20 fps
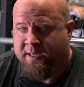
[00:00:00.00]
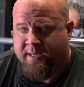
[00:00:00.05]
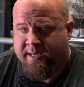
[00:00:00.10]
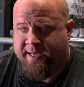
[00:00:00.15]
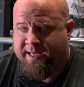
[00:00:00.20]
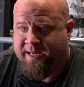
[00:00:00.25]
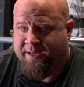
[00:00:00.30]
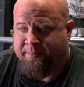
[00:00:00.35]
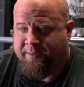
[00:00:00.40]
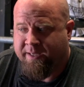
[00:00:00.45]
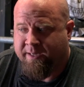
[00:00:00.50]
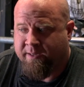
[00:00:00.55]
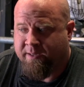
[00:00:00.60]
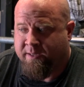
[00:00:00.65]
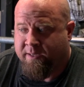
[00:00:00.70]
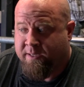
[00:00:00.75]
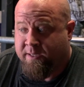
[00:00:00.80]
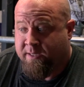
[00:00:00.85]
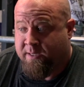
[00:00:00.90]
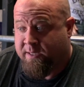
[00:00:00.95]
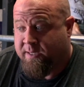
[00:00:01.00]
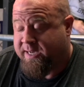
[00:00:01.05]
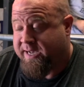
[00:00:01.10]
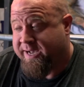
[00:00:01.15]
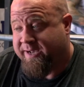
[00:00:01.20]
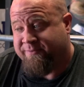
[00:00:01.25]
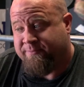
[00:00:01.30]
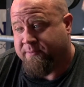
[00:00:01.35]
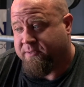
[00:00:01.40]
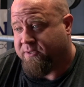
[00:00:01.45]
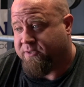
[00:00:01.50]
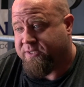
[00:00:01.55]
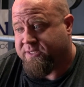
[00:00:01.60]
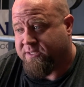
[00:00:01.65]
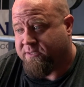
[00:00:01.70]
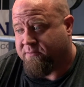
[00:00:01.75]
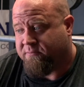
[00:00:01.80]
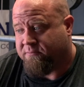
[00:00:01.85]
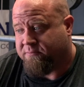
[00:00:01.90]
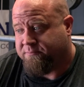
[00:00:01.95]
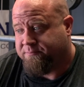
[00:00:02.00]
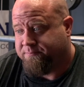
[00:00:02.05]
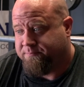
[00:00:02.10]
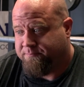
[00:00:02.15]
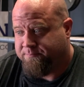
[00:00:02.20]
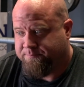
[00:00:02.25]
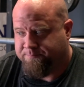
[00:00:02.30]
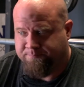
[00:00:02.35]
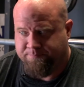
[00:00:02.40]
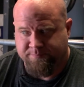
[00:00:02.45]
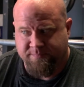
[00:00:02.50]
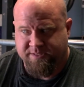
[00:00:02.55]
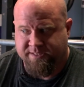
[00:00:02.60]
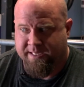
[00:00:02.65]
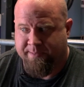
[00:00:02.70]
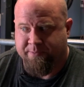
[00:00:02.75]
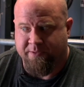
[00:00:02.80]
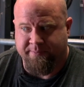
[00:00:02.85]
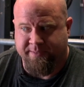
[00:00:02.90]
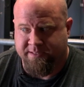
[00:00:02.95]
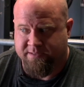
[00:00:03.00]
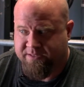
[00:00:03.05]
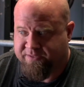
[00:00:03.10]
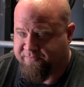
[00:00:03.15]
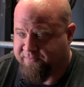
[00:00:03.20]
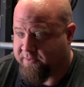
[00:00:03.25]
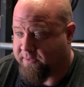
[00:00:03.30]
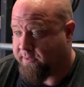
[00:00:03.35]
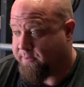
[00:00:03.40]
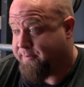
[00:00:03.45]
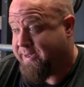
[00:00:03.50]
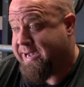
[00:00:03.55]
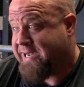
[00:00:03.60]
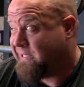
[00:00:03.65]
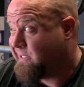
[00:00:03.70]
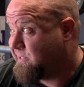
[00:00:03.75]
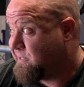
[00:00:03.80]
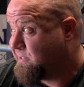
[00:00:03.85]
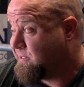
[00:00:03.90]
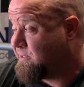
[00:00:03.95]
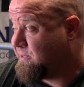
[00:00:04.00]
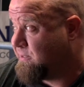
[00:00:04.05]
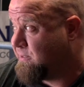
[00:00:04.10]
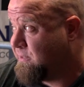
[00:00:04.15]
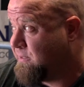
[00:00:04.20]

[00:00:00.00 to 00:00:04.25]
And I mean, I've been using supplements for the past